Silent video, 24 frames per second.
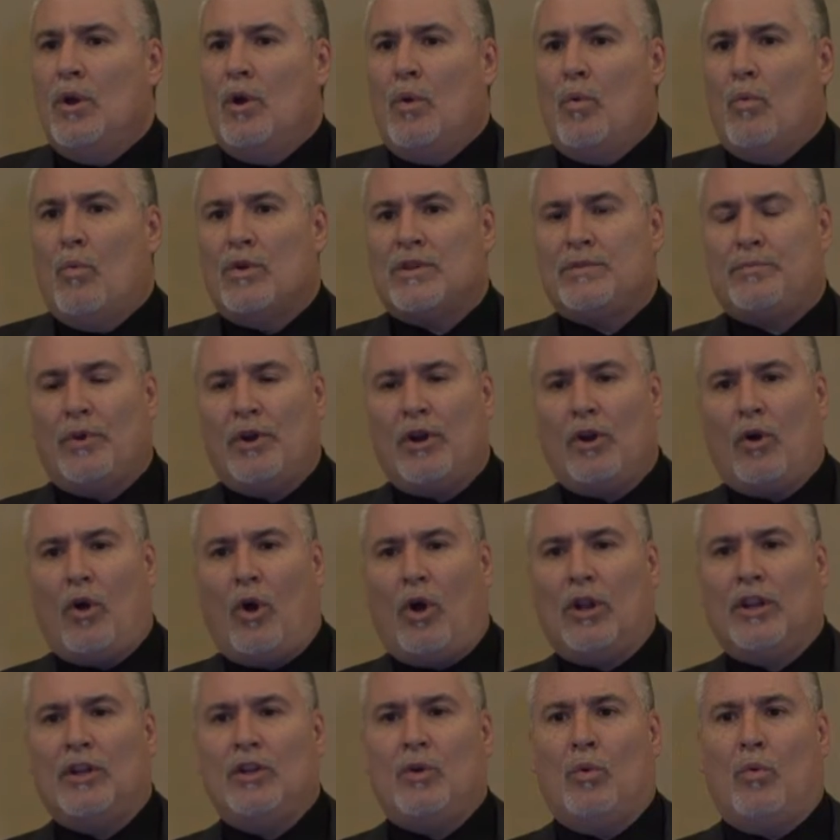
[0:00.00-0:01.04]
was put it
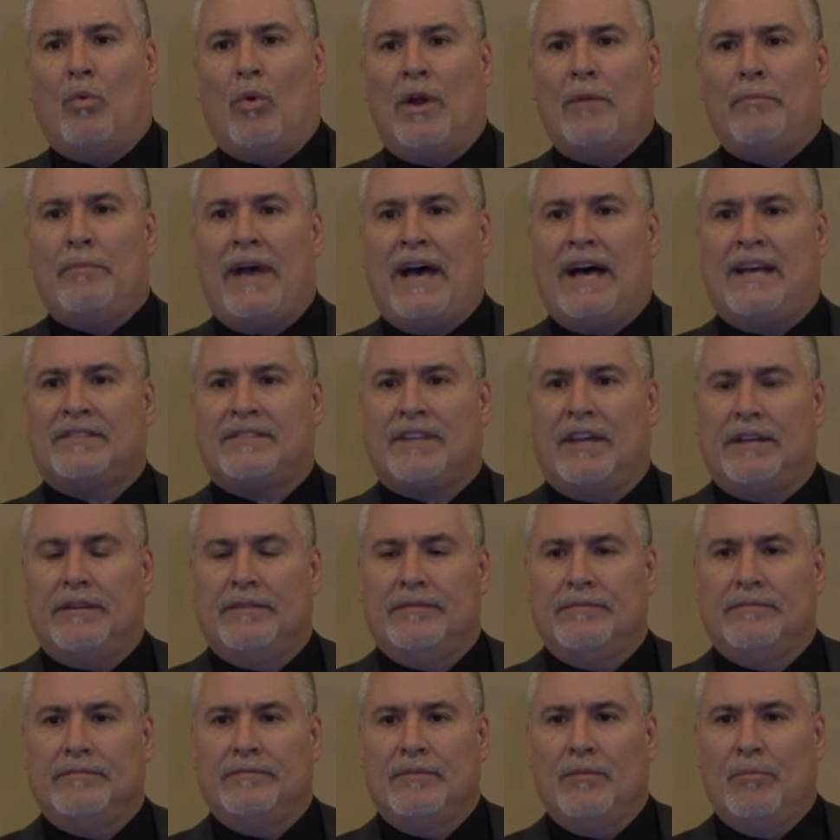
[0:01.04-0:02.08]
all into one basket,
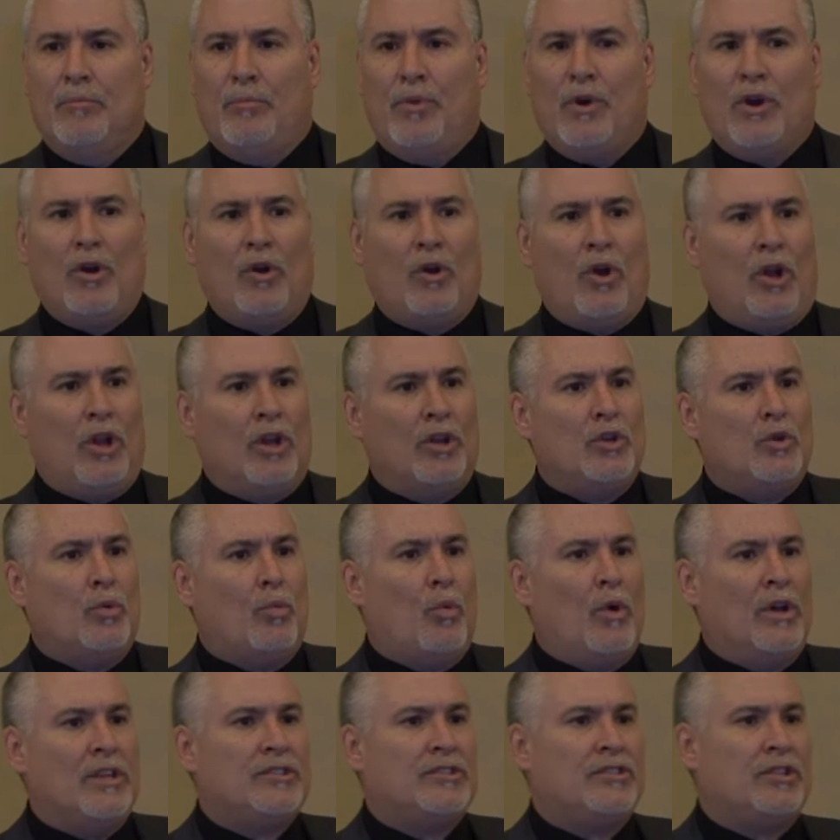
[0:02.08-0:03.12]
put it all into
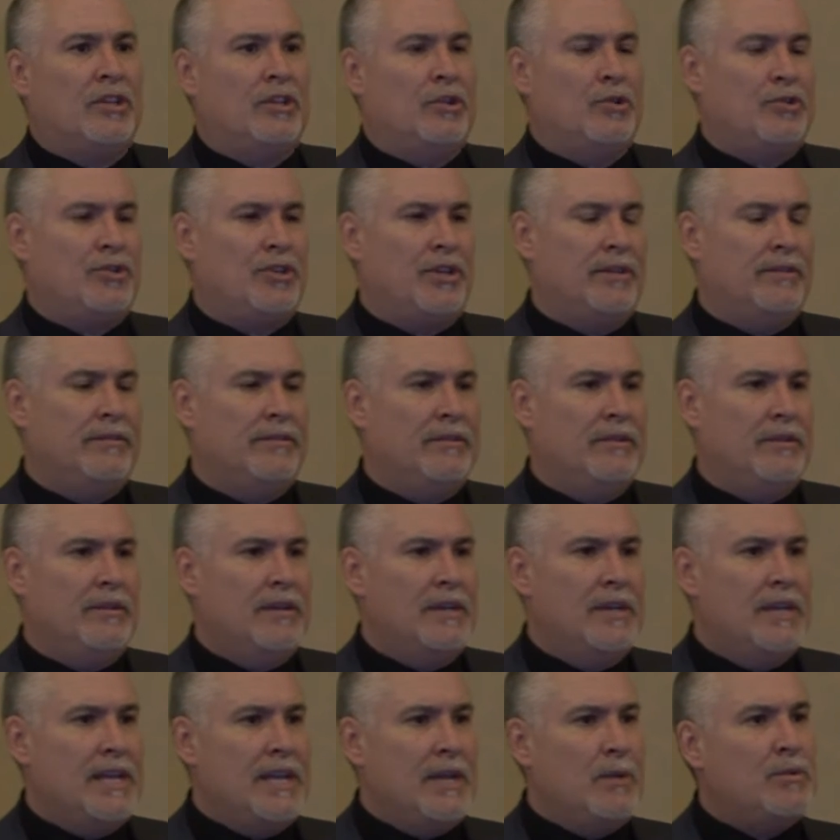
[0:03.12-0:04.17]
one solution.
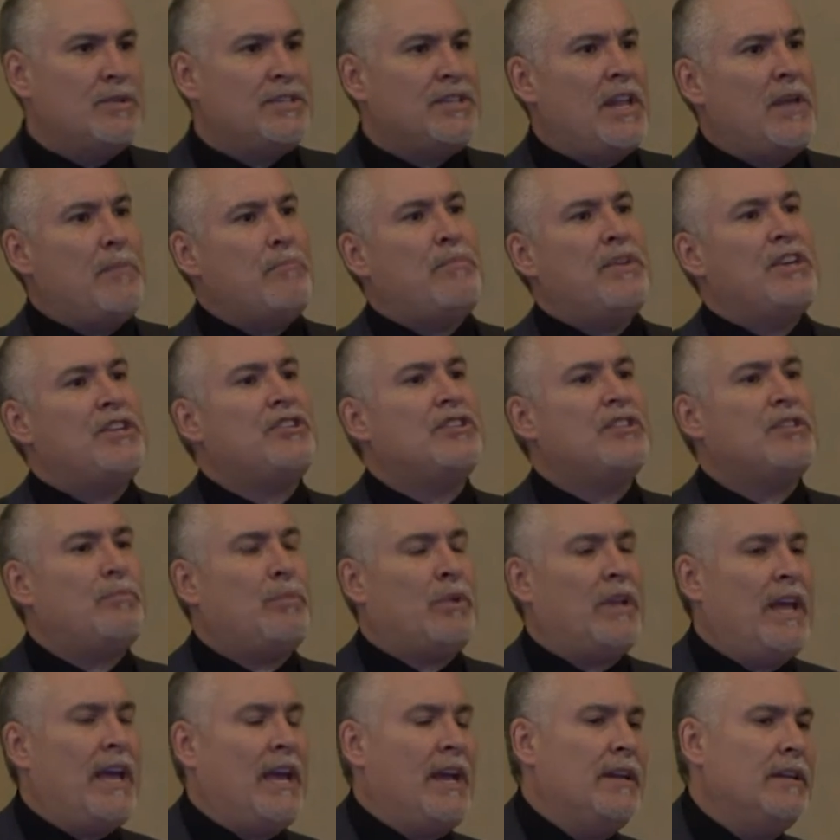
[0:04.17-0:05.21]
It was an ambitious
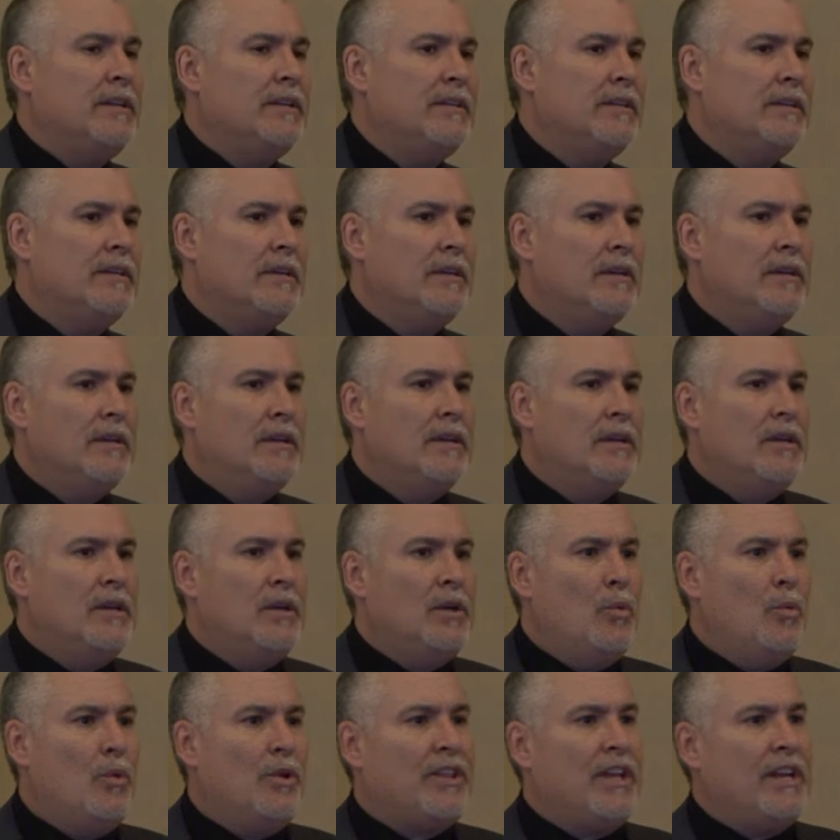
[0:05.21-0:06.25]
plan.
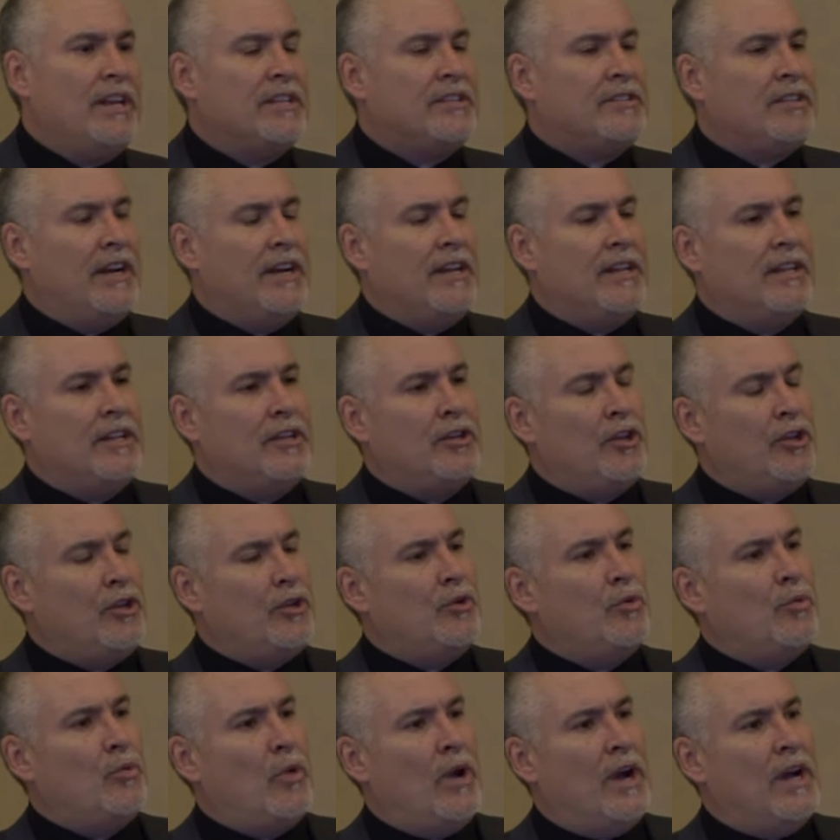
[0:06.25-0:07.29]
What they decided to do
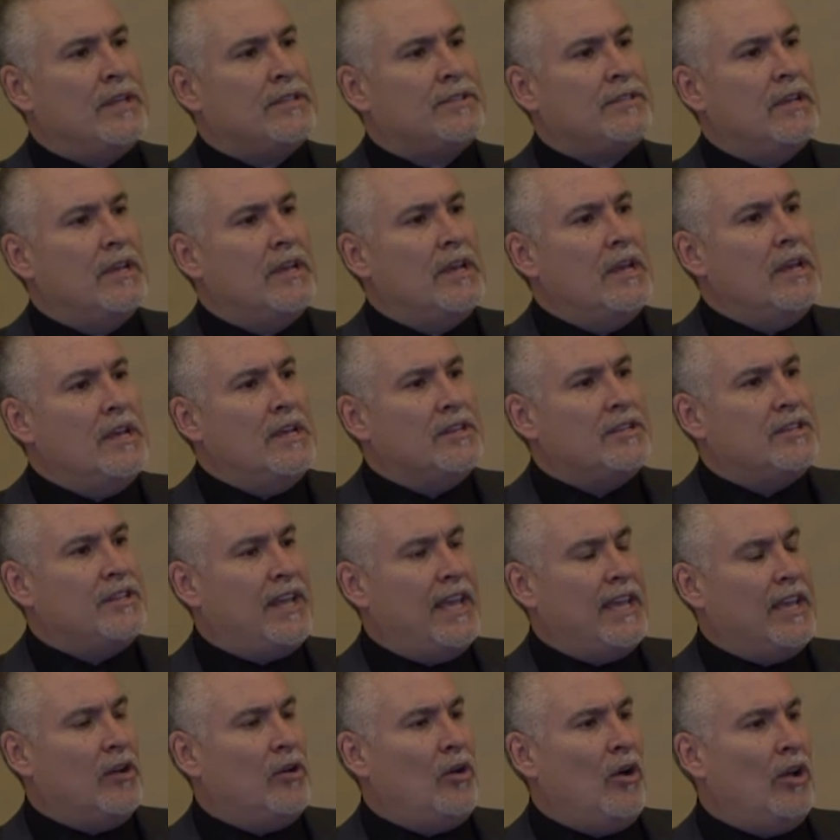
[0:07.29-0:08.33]
was to
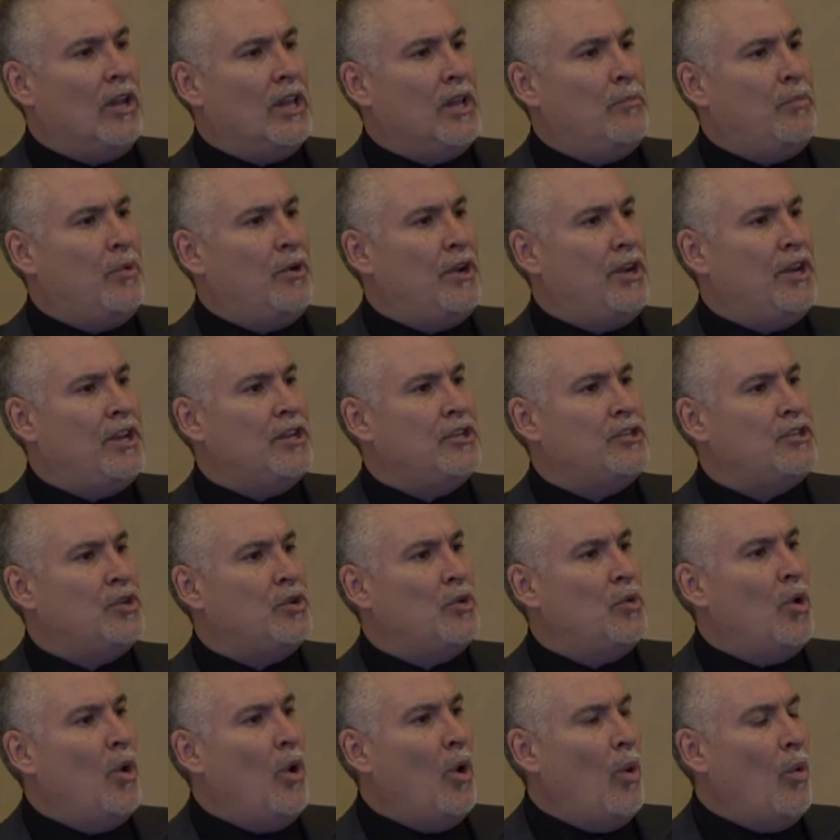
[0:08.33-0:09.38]
take it all and put it
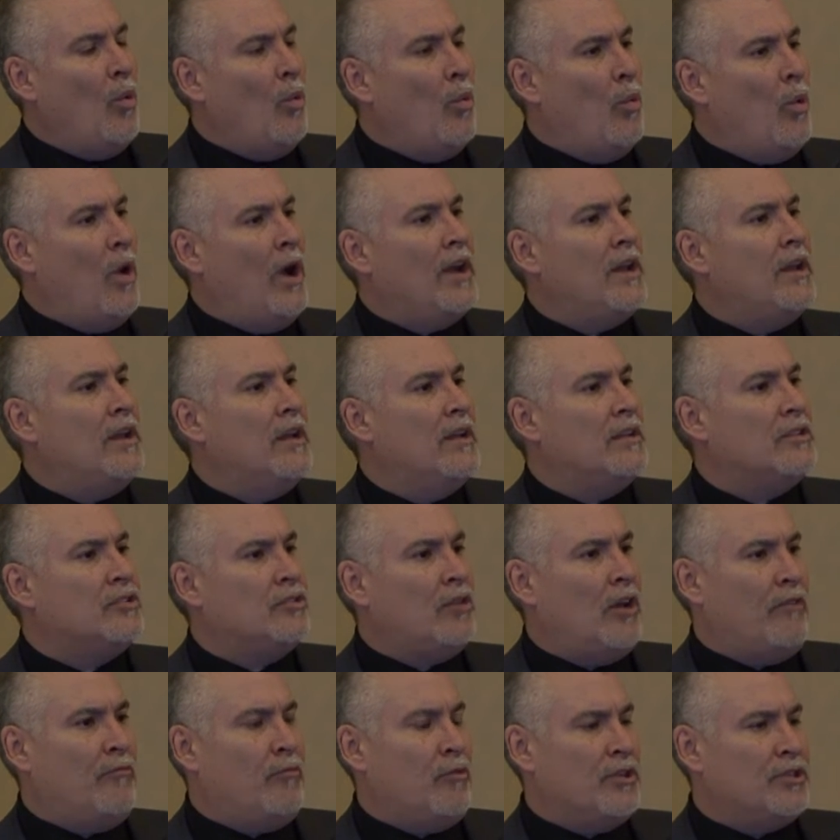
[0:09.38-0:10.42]
into one
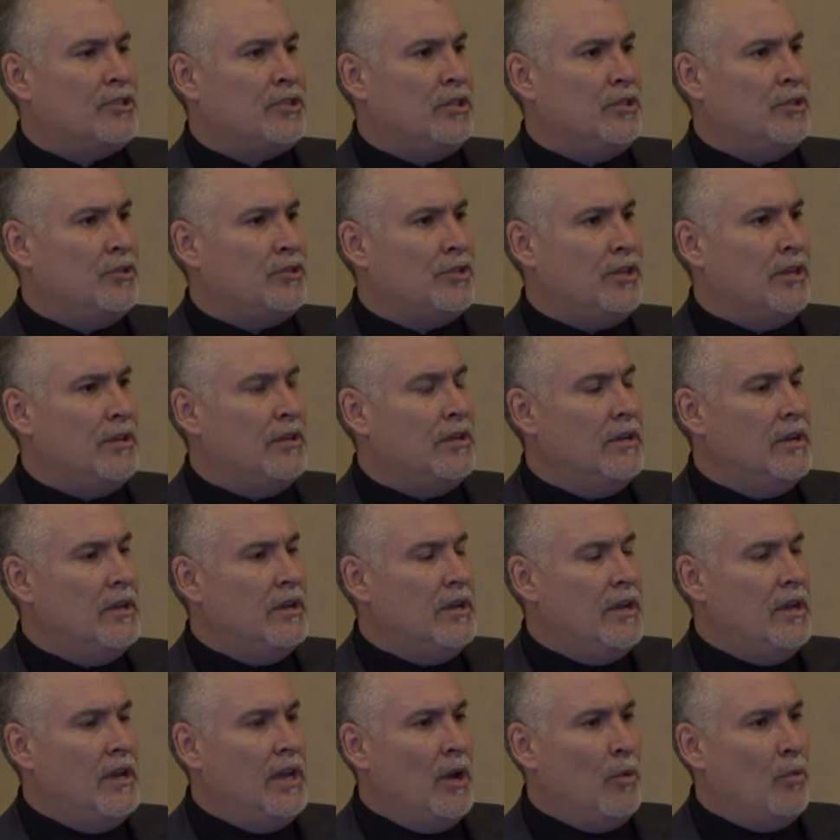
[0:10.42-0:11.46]
software solution.
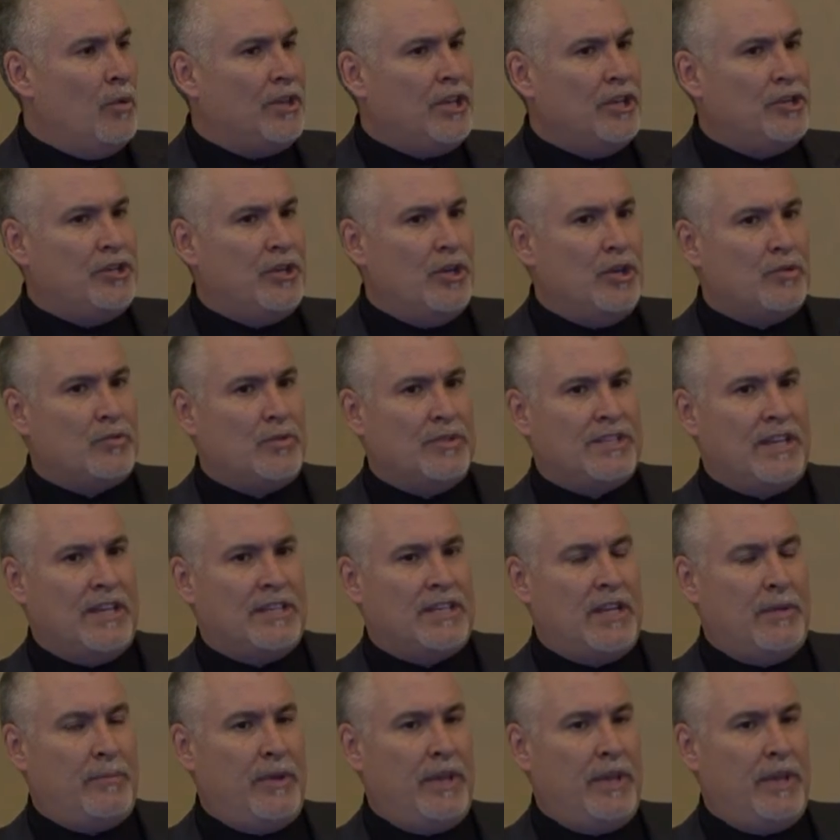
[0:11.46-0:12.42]
And what they chose was SAP.